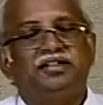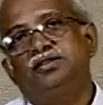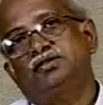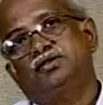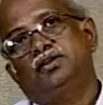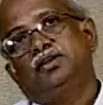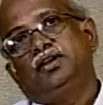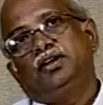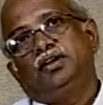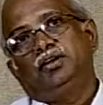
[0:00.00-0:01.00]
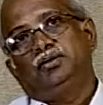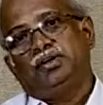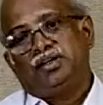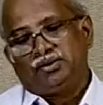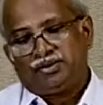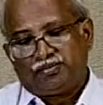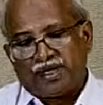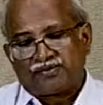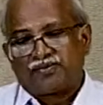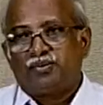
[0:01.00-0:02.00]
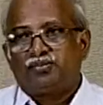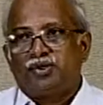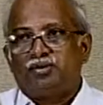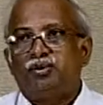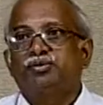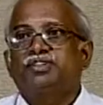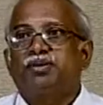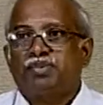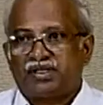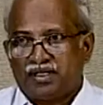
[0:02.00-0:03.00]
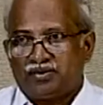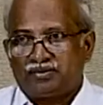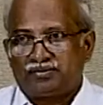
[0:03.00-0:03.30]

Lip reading: is, whenever the platform moves up and down